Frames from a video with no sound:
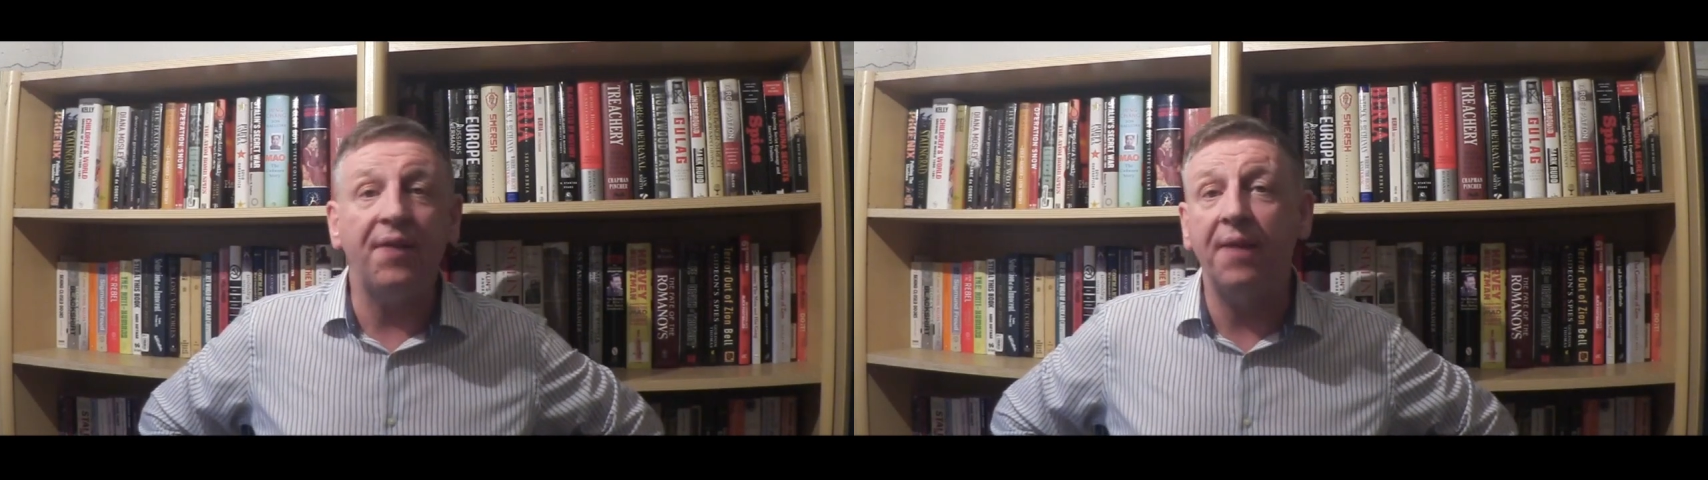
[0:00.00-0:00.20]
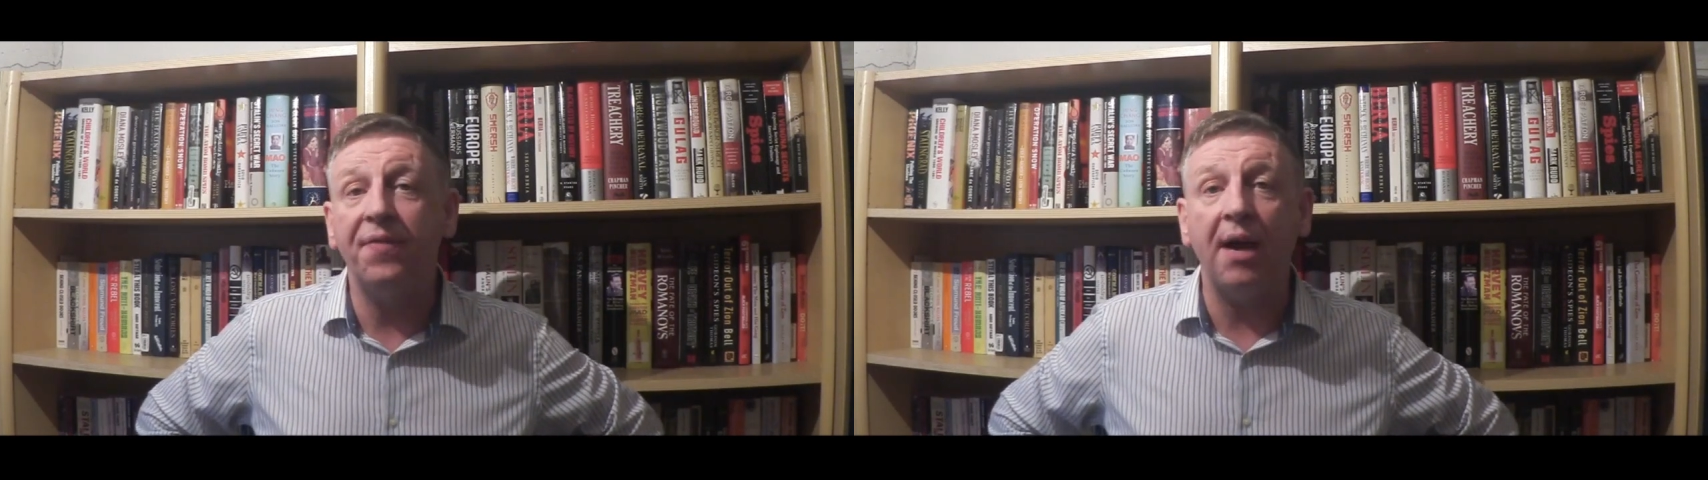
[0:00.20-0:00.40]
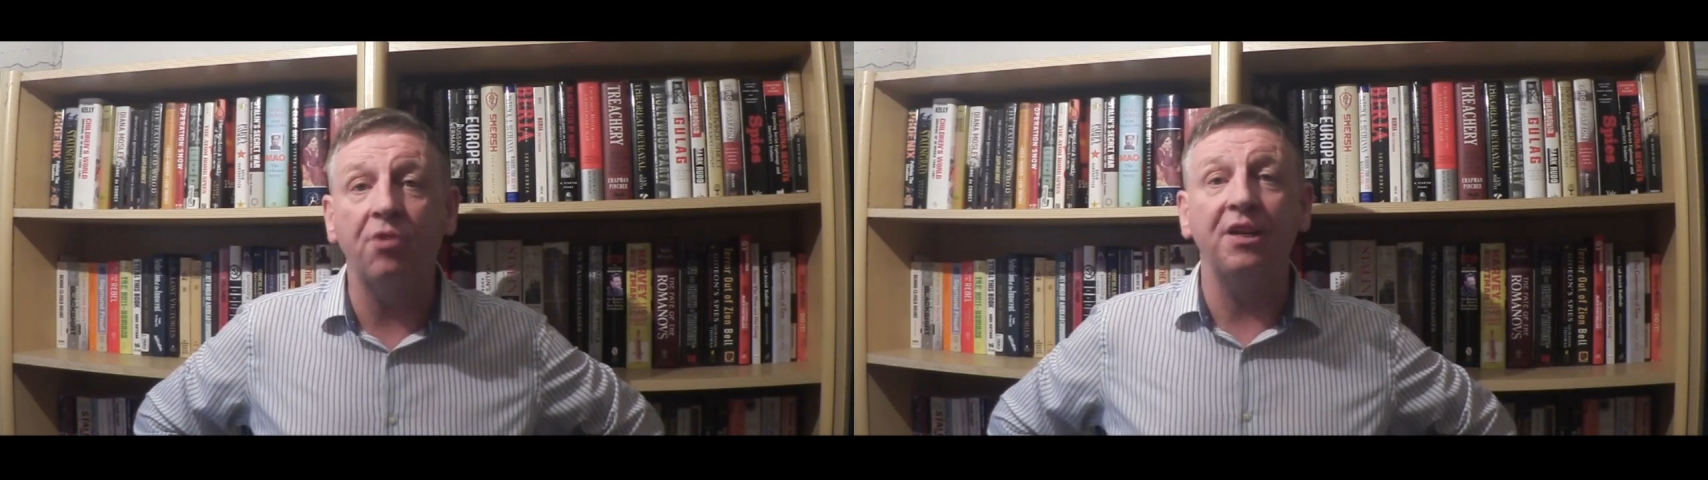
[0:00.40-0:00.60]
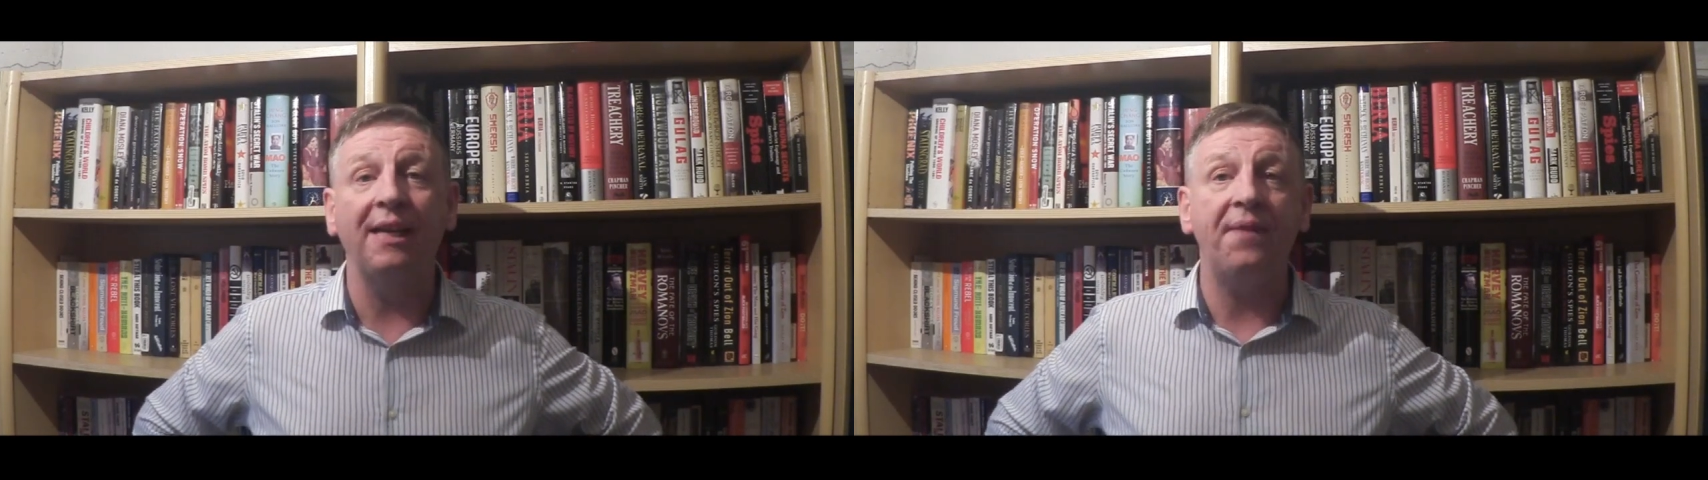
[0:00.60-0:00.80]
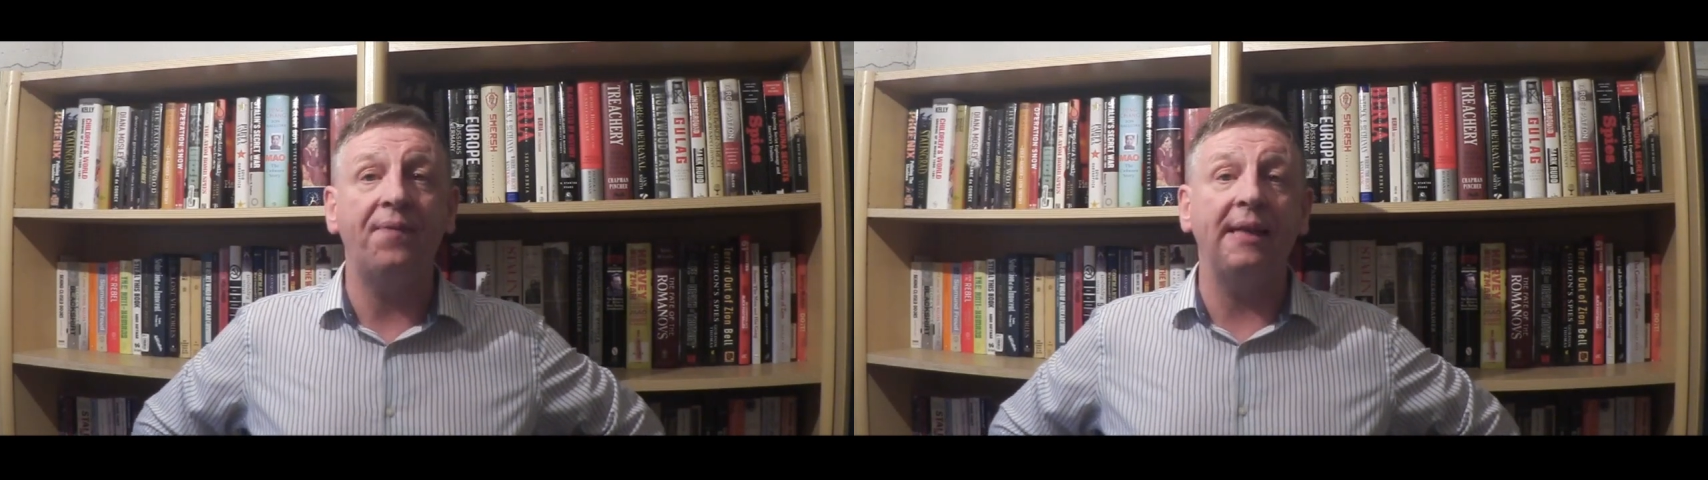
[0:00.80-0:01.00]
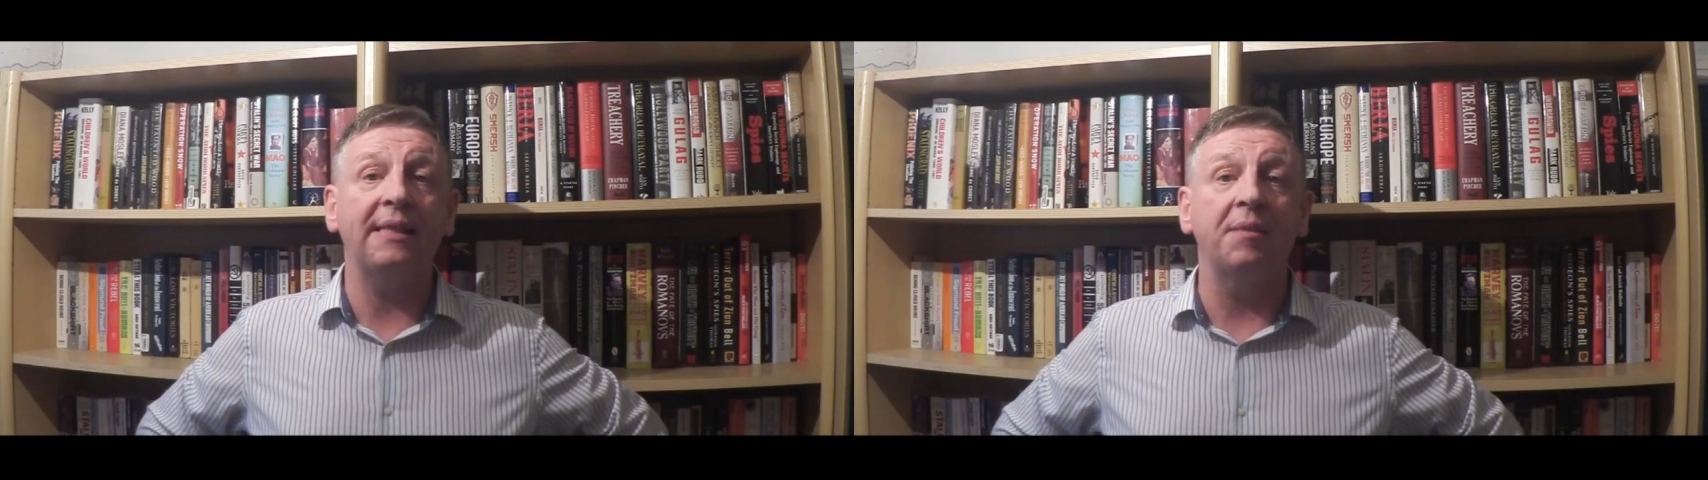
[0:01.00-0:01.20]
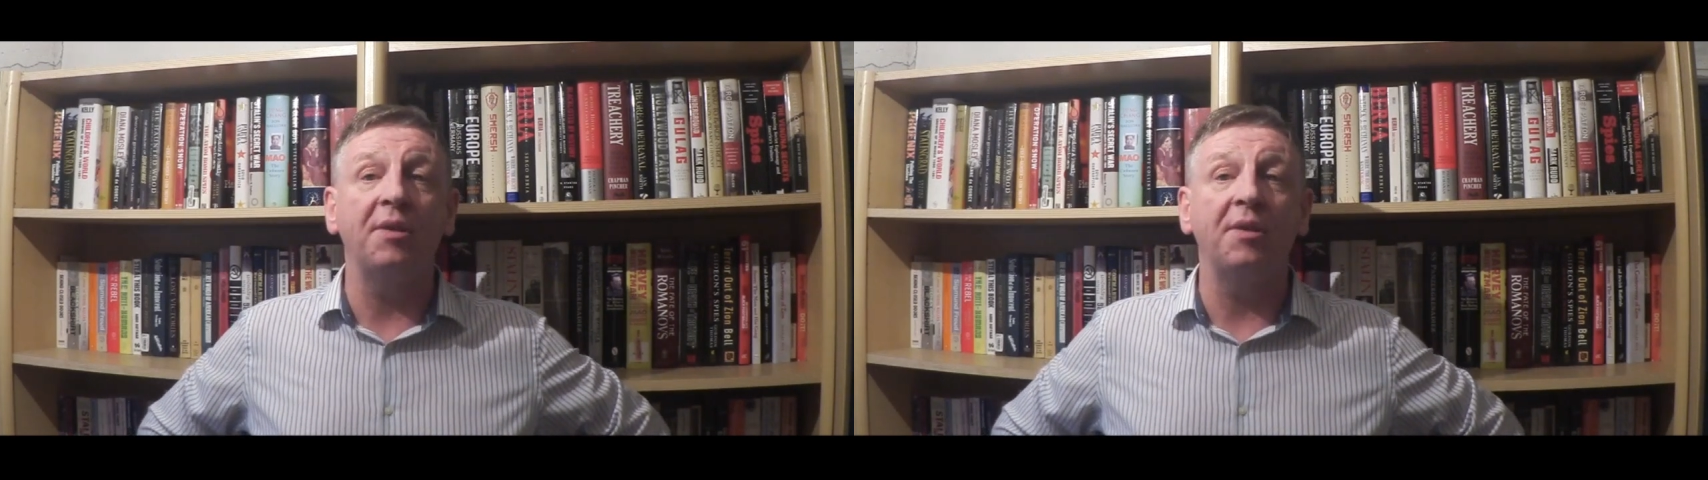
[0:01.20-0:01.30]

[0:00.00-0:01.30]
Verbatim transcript: 5,000 leaflets.